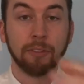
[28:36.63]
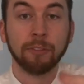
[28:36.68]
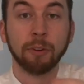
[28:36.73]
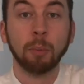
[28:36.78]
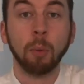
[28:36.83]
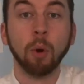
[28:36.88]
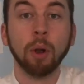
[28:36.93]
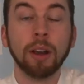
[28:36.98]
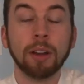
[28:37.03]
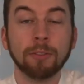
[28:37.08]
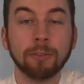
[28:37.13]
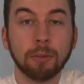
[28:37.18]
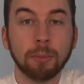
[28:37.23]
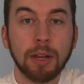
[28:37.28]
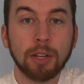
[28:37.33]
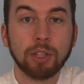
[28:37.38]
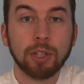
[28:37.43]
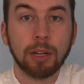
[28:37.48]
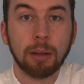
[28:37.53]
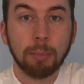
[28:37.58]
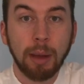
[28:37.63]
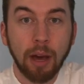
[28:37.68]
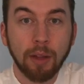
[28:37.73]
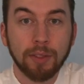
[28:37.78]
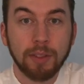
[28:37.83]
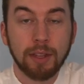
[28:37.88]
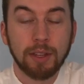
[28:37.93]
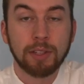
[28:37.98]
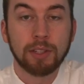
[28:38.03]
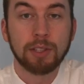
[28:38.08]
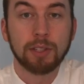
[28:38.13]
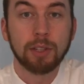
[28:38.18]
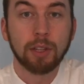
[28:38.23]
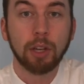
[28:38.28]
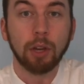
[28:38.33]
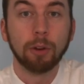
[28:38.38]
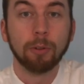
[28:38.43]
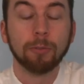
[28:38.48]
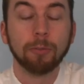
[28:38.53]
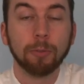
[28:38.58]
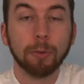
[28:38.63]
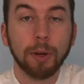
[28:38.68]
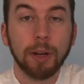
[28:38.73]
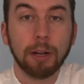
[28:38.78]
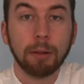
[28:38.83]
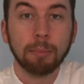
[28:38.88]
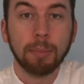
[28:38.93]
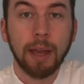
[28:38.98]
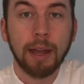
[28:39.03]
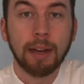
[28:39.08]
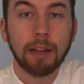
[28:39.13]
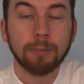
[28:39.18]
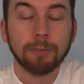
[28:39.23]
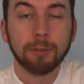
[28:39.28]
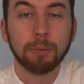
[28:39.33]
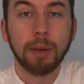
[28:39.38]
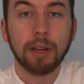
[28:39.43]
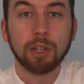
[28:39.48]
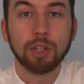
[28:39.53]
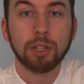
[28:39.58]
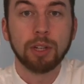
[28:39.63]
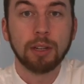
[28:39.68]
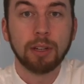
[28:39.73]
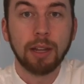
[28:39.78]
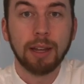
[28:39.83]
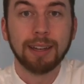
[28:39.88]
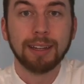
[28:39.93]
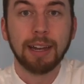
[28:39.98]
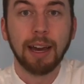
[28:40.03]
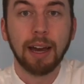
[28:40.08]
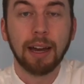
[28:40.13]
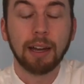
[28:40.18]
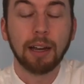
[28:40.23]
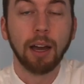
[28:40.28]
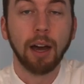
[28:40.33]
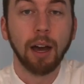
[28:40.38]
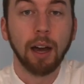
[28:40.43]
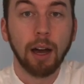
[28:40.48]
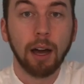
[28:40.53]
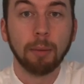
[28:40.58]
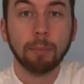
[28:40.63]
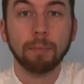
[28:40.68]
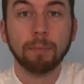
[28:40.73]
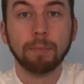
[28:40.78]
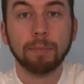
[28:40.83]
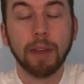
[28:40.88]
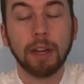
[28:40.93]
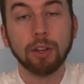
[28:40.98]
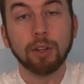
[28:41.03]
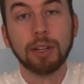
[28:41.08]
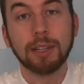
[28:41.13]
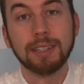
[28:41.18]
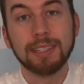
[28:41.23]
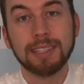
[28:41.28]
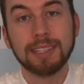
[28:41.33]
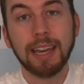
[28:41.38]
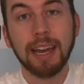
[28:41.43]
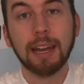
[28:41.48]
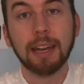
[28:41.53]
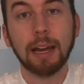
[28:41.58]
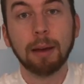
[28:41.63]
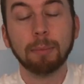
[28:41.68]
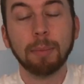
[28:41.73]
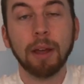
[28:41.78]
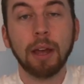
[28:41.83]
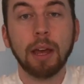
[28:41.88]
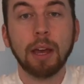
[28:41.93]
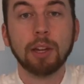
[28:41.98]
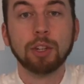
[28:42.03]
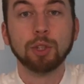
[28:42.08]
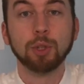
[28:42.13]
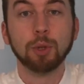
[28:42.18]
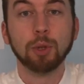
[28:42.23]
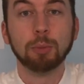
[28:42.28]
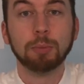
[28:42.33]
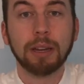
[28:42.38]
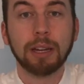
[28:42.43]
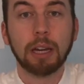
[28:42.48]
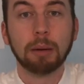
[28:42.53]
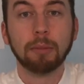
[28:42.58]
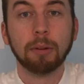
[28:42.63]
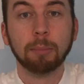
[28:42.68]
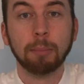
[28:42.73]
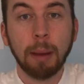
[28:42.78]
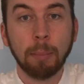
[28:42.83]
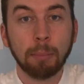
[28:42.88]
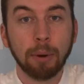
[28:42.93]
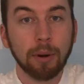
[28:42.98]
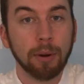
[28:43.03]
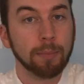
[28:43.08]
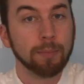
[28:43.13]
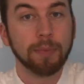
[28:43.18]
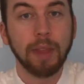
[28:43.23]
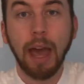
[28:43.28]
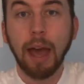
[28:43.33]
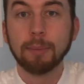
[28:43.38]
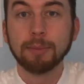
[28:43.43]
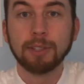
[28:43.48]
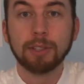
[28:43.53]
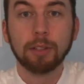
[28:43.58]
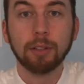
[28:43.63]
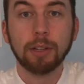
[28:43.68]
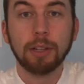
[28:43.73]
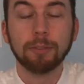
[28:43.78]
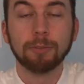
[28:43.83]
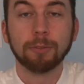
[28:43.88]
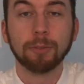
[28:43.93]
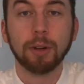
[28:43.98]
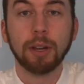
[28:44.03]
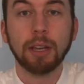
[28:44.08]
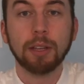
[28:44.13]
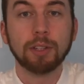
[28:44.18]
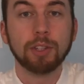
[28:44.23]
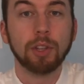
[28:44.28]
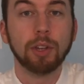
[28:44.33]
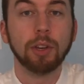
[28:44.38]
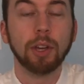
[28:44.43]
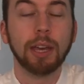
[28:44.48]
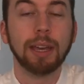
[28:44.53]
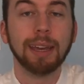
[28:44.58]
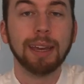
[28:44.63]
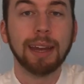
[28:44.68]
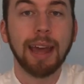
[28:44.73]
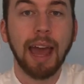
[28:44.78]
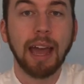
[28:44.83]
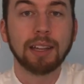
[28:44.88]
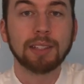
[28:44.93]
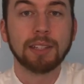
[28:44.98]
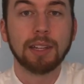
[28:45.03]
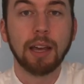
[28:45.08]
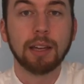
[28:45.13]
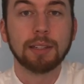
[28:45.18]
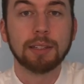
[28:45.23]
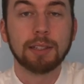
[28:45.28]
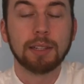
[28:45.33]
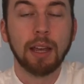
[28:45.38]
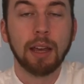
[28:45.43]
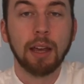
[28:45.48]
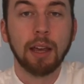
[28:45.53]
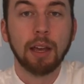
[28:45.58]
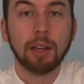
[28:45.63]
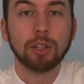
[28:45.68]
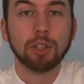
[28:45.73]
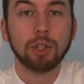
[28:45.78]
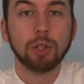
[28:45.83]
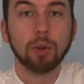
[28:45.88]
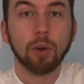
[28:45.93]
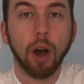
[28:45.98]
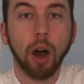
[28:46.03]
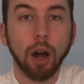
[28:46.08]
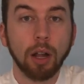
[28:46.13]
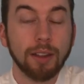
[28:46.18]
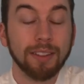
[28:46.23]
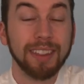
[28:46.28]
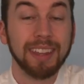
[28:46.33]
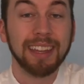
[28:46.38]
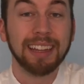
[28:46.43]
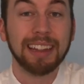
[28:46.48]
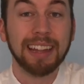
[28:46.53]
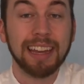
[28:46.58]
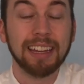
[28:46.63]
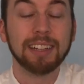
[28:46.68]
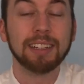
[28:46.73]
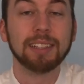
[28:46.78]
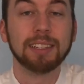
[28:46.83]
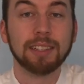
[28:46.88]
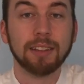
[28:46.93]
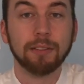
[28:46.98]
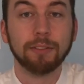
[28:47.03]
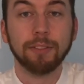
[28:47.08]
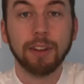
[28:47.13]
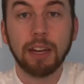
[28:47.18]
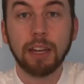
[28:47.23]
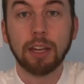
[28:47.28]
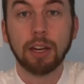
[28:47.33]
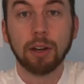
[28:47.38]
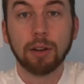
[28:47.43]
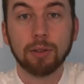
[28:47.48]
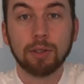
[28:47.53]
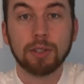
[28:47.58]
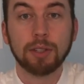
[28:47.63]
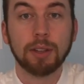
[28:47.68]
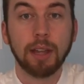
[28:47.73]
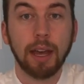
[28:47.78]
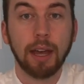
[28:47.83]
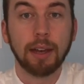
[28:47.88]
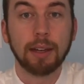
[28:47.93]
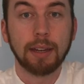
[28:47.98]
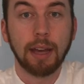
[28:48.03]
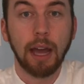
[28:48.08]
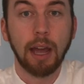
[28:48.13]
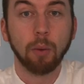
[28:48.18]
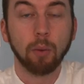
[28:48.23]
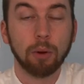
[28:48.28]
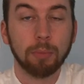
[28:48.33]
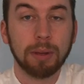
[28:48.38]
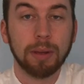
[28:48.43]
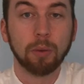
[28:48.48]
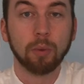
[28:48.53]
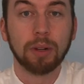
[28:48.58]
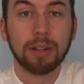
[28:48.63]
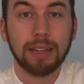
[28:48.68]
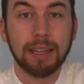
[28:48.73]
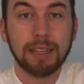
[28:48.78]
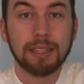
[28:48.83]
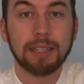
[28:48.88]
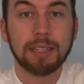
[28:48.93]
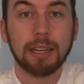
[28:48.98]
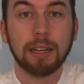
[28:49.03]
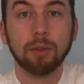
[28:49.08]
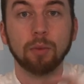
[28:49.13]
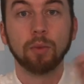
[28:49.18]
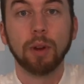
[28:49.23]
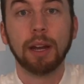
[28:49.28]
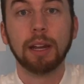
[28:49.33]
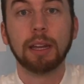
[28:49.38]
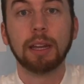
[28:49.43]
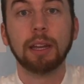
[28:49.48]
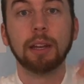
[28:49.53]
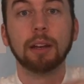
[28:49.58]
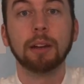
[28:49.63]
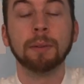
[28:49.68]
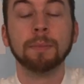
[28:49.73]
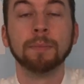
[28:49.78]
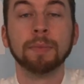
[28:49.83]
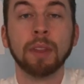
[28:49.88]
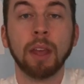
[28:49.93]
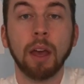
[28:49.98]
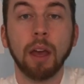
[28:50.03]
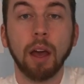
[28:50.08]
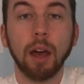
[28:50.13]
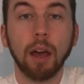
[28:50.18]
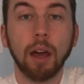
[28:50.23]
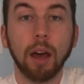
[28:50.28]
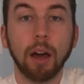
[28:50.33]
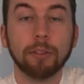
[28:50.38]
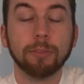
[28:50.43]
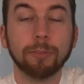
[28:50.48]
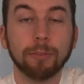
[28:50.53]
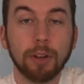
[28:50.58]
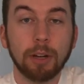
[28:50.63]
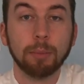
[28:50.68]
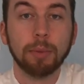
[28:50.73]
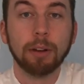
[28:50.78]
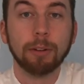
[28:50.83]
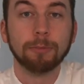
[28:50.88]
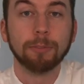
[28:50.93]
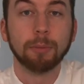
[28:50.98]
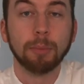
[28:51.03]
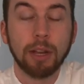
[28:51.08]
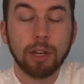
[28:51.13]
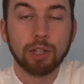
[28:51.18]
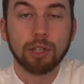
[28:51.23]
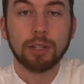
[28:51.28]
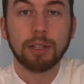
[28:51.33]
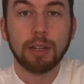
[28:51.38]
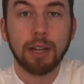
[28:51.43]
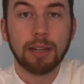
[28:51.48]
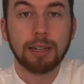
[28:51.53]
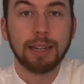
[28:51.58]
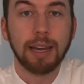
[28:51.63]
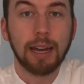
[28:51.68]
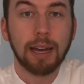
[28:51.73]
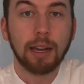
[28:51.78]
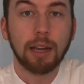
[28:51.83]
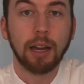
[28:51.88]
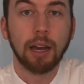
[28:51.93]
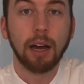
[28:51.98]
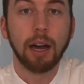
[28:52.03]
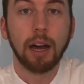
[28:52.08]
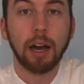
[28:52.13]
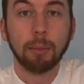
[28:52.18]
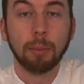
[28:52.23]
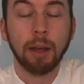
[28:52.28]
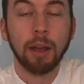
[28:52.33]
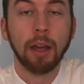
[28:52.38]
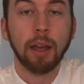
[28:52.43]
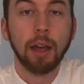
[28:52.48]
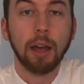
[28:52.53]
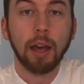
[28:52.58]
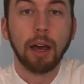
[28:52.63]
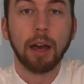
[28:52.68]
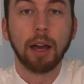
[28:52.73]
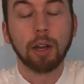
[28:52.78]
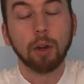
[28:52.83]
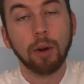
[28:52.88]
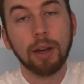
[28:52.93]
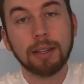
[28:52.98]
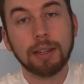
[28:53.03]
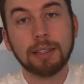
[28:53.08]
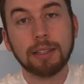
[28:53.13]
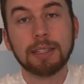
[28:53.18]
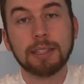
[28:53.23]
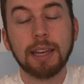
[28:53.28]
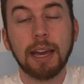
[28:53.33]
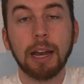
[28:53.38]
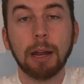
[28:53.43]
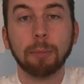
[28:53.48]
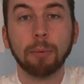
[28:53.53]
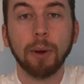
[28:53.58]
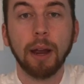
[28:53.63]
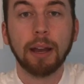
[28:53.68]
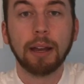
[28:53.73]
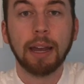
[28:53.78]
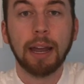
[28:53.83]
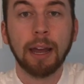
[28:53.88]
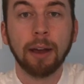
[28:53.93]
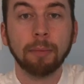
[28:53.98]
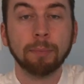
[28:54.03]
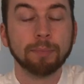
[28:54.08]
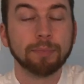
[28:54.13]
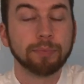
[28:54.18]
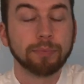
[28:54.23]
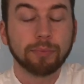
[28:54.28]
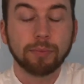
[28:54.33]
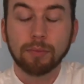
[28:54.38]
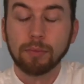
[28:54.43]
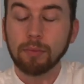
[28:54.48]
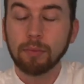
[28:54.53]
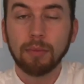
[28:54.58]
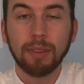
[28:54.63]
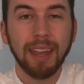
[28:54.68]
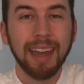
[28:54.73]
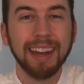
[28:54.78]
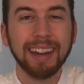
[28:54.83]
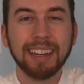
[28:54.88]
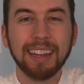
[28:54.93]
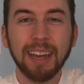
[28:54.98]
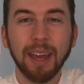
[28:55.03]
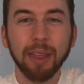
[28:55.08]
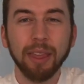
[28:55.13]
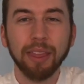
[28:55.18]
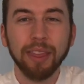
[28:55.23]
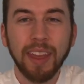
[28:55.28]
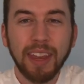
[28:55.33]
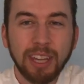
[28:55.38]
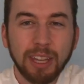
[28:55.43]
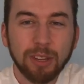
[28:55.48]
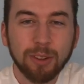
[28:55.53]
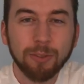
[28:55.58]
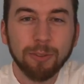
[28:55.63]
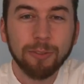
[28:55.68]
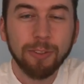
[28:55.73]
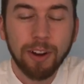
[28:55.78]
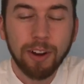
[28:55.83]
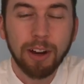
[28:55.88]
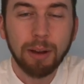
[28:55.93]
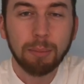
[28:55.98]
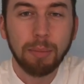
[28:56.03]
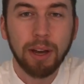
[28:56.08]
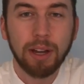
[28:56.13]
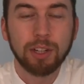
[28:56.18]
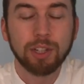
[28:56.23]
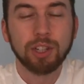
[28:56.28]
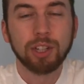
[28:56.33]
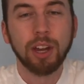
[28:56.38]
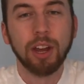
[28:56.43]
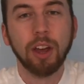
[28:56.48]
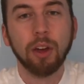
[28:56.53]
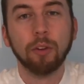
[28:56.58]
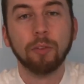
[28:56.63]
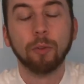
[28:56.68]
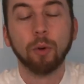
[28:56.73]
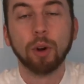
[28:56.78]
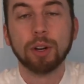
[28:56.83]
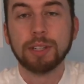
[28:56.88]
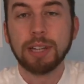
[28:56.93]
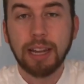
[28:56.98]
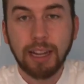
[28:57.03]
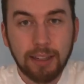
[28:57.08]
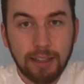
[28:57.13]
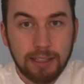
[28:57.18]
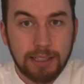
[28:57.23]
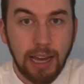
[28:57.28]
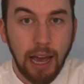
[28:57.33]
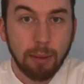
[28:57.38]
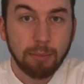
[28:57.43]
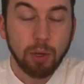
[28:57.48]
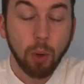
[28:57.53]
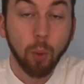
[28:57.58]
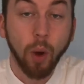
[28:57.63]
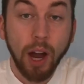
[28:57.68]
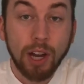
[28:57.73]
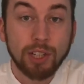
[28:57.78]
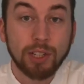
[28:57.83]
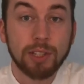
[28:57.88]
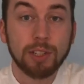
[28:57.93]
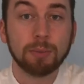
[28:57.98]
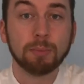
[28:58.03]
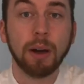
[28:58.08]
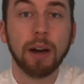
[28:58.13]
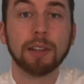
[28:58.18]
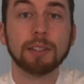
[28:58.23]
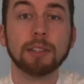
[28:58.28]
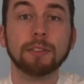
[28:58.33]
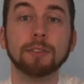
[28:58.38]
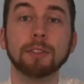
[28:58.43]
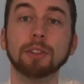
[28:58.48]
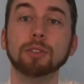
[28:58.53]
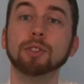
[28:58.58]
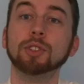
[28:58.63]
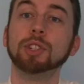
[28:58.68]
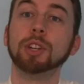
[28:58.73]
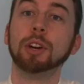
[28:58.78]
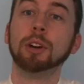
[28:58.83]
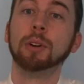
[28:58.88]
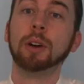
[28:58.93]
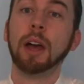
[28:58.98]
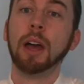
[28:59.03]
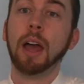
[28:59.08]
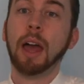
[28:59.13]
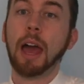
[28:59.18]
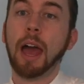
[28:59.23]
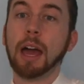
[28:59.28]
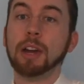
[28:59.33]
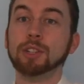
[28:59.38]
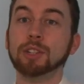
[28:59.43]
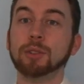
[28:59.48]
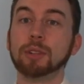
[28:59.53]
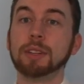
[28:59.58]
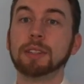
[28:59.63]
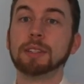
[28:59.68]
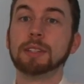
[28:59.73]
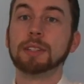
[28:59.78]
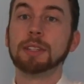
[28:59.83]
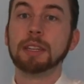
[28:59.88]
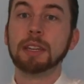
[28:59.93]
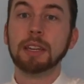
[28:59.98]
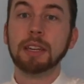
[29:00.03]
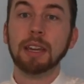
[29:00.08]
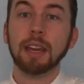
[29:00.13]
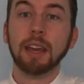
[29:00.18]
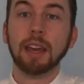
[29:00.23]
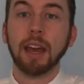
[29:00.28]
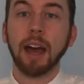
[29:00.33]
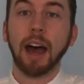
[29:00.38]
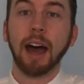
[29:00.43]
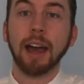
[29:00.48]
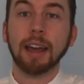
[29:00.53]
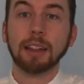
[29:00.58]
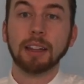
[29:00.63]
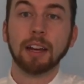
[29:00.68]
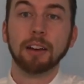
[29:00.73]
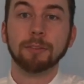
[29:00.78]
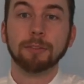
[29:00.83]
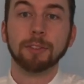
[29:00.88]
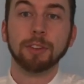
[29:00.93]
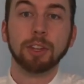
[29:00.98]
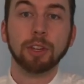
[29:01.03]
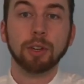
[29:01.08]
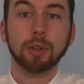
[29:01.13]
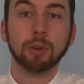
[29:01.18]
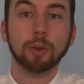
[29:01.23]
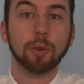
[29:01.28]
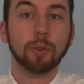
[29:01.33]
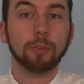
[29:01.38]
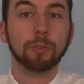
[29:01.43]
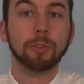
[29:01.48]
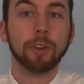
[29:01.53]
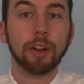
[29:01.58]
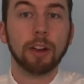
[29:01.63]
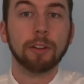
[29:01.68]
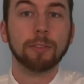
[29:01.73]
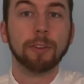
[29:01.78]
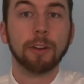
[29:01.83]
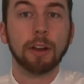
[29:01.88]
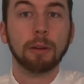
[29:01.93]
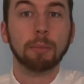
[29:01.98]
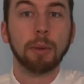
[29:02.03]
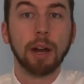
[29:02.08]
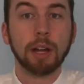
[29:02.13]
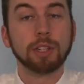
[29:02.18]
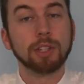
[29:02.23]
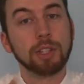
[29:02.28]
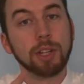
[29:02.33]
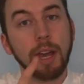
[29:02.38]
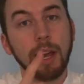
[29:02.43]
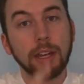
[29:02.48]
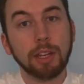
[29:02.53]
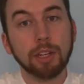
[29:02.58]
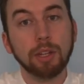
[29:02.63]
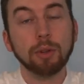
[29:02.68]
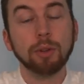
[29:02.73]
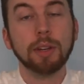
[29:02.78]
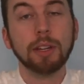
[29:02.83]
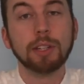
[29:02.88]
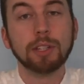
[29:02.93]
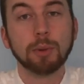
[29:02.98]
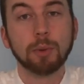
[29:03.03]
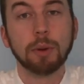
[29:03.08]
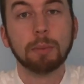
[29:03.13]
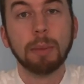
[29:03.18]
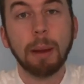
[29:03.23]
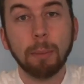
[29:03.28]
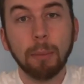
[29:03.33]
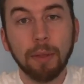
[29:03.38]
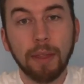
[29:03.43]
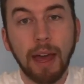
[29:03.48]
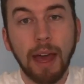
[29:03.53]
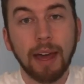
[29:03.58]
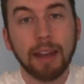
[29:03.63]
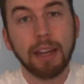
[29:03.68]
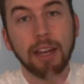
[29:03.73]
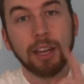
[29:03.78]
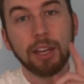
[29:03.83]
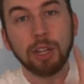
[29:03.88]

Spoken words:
for more information about this, go to freedomandinformation.com and you can sign up to become a member absolutely free, so you can get access to all of the latest videos that I will be releasing right here on freedomandinformation.com. Go ahead and sign up right now. And again, thank you very much for taking the time to watch this positive news show. As you can see, I love you very, very much, and you need to remember that.